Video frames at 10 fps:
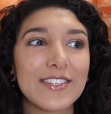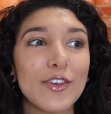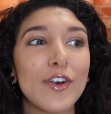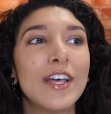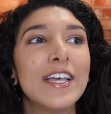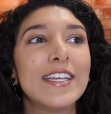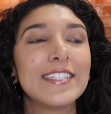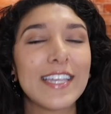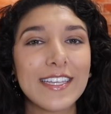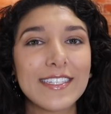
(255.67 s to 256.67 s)
So
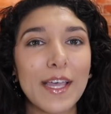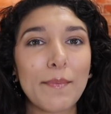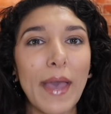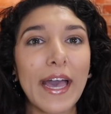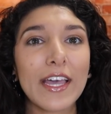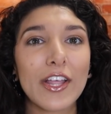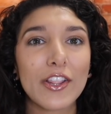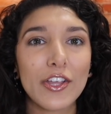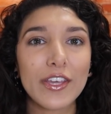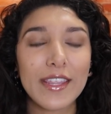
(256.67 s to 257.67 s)
take a step back,
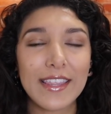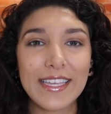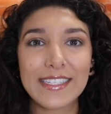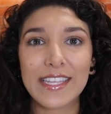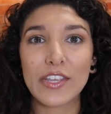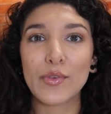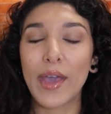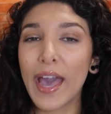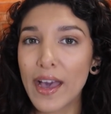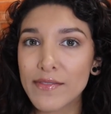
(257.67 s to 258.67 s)
look at the things that you
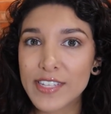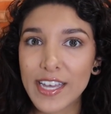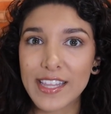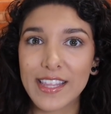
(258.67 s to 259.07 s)
have done,